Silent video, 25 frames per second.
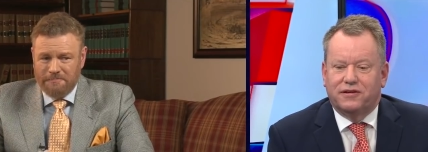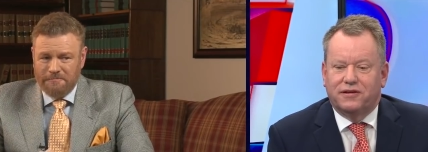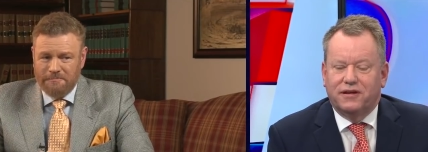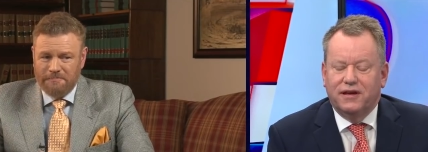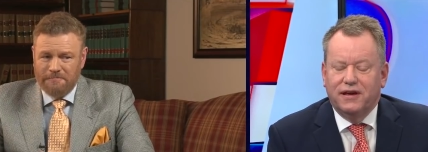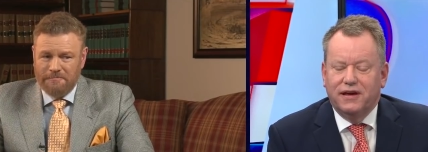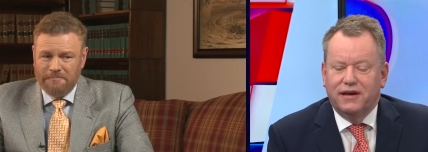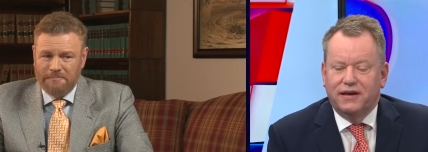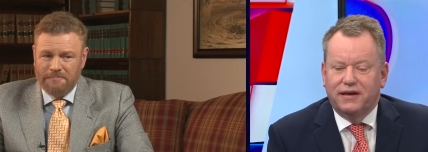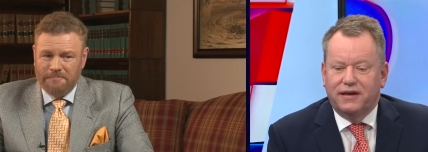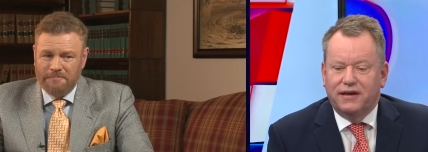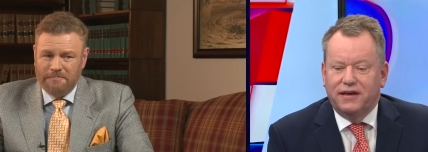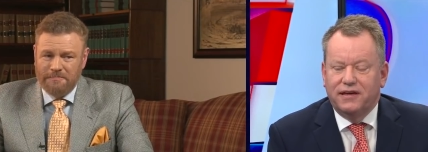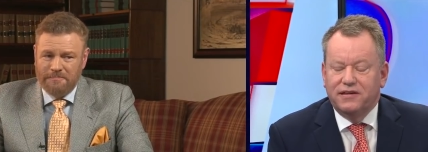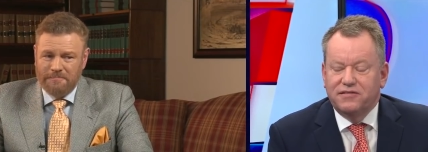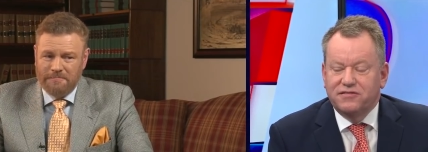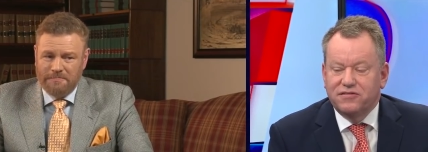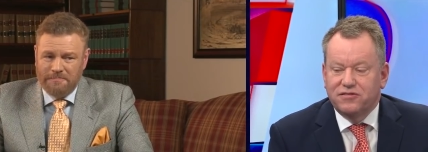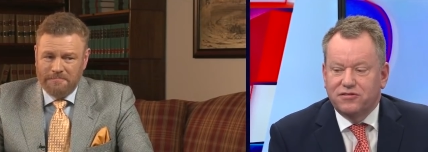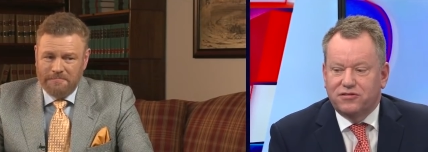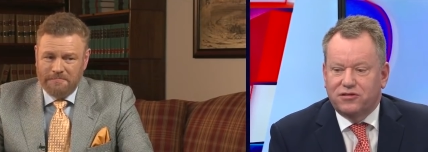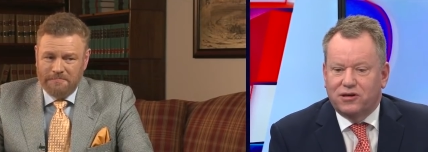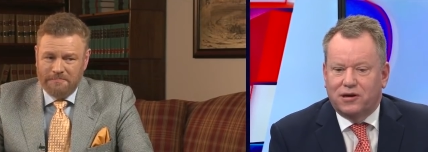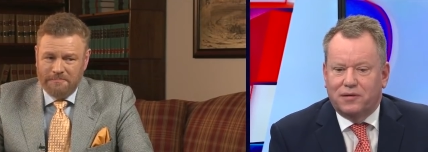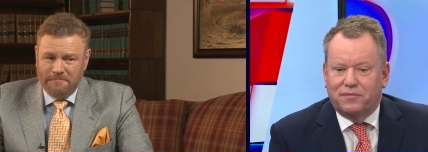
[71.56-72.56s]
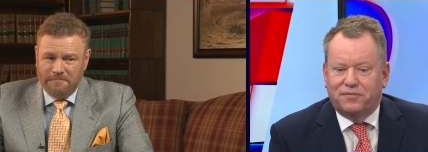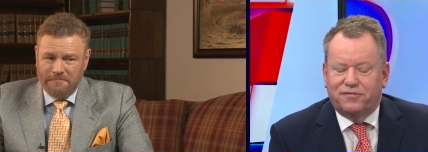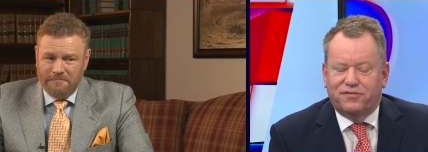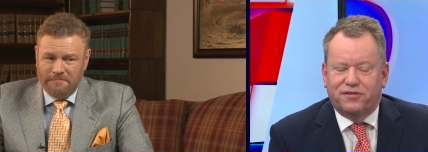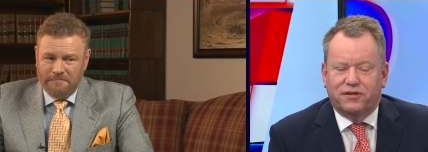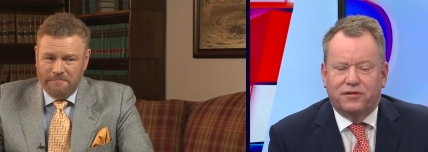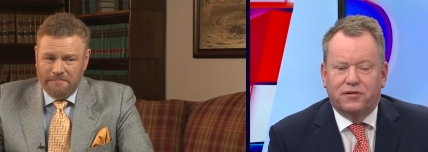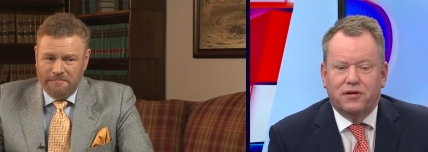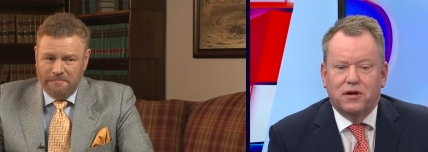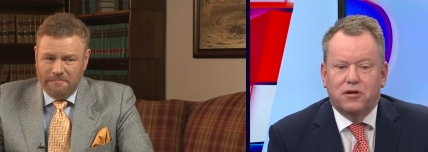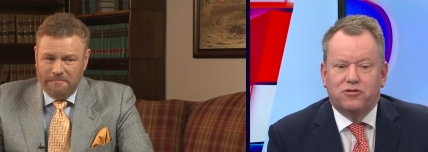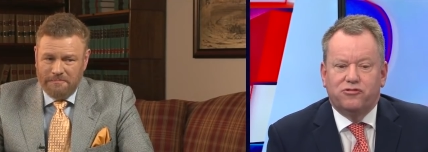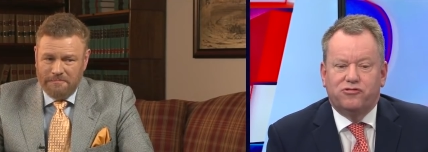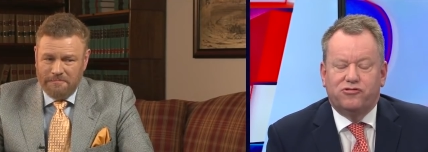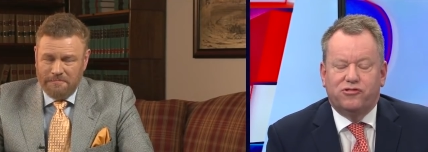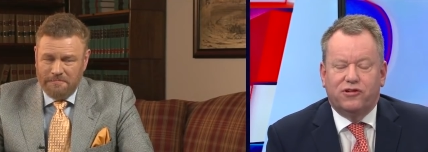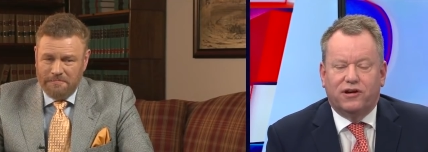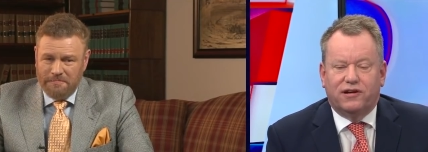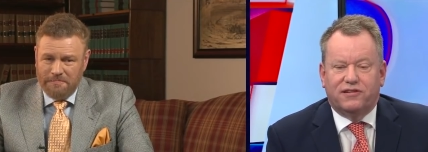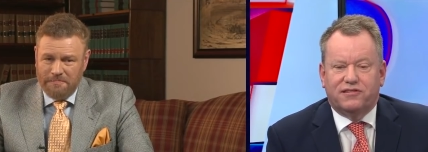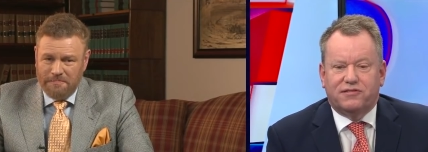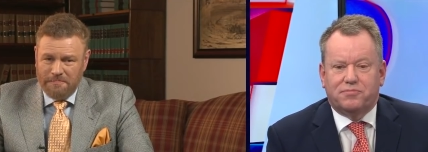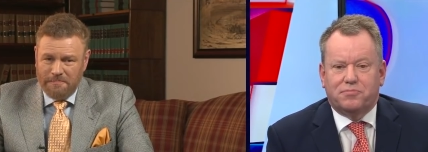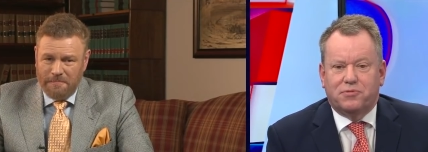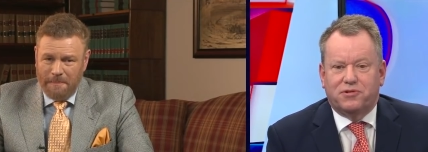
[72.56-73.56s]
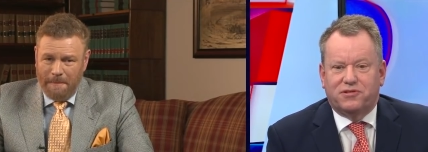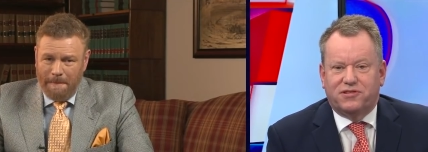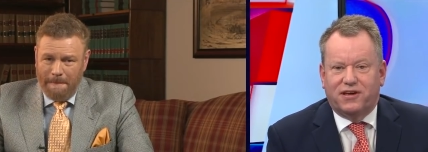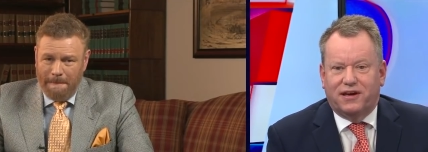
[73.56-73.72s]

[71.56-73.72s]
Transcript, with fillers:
Speaker 1: that isn't up for just